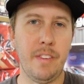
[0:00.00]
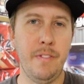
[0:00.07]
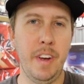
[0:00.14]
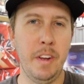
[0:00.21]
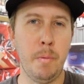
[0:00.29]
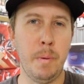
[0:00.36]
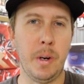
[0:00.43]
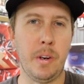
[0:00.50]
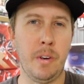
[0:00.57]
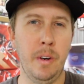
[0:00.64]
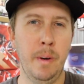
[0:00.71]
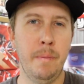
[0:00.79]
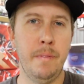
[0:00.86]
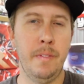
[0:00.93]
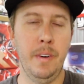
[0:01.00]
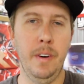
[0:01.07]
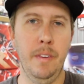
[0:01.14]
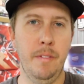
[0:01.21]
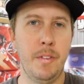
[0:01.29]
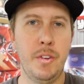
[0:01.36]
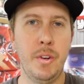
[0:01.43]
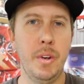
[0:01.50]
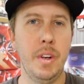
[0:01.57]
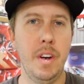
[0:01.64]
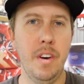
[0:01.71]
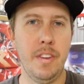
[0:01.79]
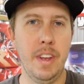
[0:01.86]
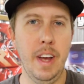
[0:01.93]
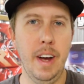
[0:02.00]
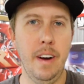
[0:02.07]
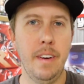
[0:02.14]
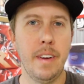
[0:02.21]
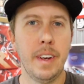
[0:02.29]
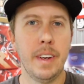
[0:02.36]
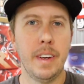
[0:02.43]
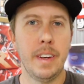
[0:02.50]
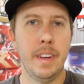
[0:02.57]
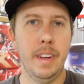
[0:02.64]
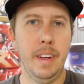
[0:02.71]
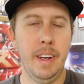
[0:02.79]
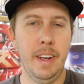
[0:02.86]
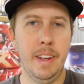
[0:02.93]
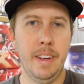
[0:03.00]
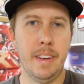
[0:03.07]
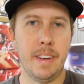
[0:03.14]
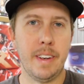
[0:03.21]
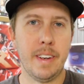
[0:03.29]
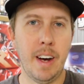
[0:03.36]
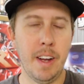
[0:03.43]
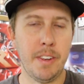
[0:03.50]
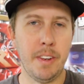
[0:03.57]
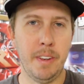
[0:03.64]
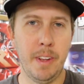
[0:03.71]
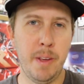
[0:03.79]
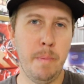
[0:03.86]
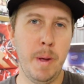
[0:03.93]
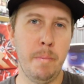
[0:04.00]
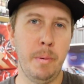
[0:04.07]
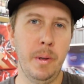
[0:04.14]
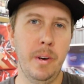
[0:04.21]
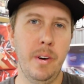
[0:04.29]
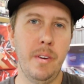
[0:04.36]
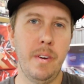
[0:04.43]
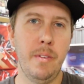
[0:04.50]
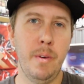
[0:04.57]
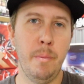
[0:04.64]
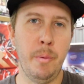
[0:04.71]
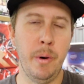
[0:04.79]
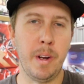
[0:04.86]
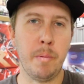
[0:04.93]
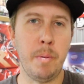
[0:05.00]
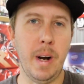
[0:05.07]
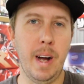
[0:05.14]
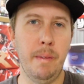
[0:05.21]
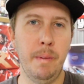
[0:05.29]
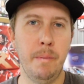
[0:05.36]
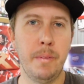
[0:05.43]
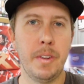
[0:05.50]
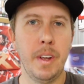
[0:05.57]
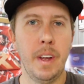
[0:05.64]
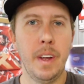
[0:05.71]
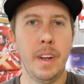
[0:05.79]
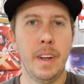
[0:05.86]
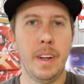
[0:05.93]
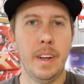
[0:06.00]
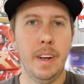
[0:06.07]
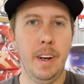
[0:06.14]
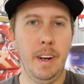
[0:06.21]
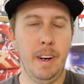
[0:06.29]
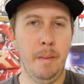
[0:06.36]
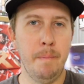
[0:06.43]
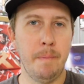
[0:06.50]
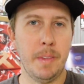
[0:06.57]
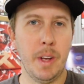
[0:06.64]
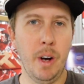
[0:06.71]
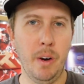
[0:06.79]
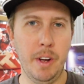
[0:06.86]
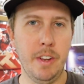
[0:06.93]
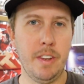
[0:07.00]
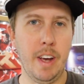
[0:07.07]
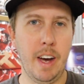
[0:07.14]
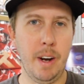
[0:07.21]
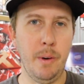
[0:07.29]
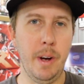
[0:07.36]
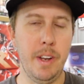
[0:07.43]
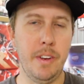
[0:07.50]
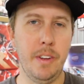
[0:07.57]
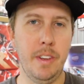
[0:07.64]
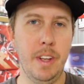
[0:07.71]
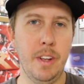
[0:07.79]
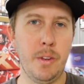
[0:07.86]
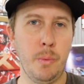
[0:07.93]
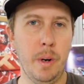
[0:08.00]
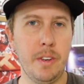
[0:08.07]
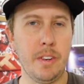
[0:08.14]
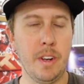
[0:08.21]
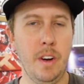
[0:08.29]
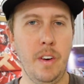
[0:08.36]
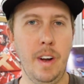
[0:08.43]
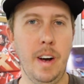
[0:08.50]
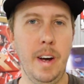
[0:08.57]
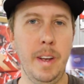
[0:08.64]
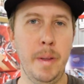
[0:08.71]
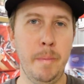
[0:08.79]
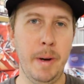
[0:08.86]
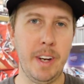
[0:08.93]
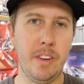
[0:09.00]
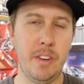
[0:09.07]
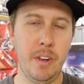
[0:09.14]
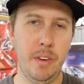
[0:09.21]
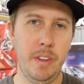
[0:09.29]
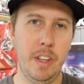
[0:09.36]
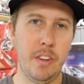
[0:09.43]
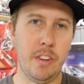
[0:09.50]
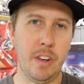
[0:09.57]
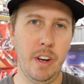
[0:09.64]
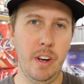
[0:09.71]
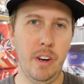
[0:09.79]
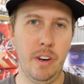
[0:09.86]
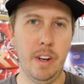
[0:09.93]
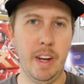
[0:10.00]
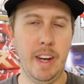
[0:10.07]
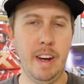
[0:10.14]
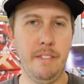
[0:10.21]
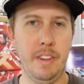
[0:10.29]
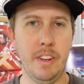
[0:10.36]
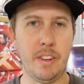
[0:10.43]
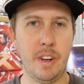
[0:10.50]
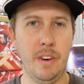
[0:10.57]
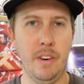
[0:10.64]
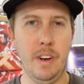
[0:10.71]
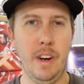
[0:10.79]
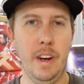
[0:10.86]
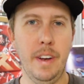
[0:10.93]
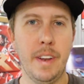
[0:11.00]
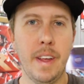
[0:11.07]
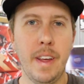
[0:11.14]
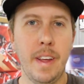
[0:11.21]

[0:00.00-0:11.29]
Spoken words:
Facebook group for 2 years now. And constantly people are reporting problems. Always, how do I do this? What's going on? The bike's doing this code. I have this going on.